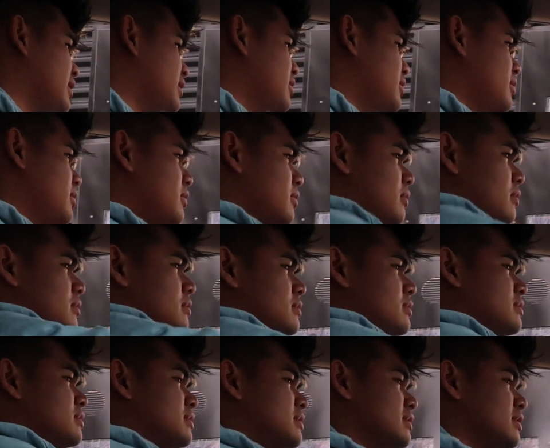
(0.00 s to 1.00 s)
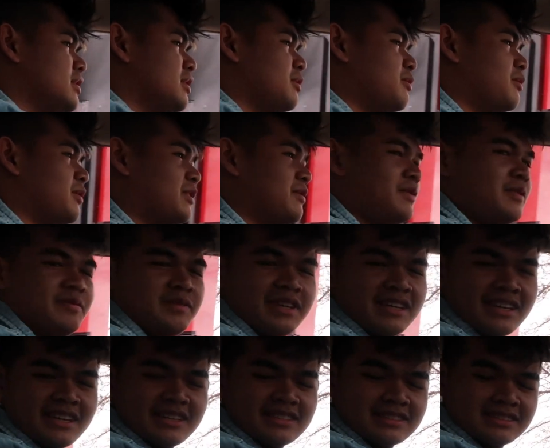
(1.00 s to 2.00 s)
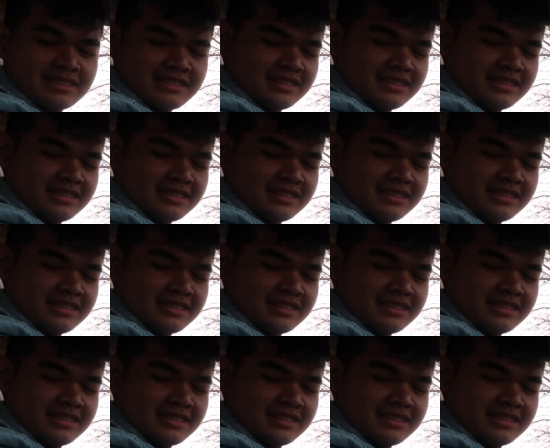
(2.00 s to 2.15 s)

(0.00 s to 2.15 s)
Thank you. one fifty-eight. It's one fifty-eight.